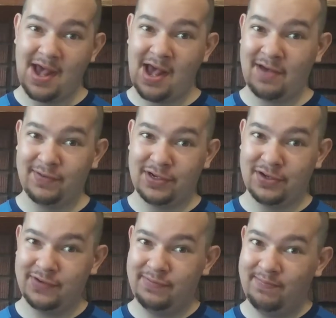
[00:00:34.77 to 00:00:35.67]
have a
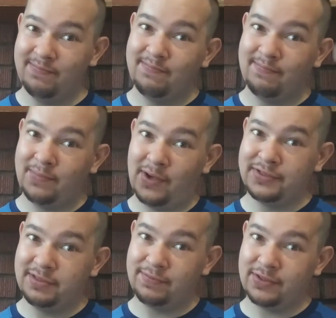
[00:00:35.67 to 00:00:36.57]
good
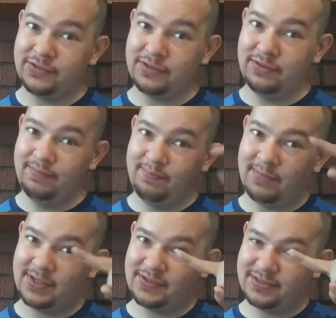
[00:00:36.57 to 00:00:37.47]
Multiversal
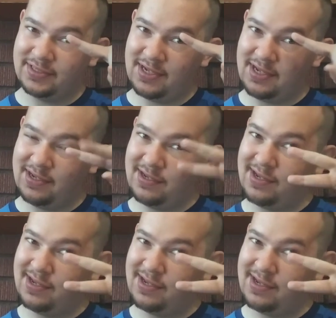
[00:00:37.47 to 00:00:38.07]
Mother's Day.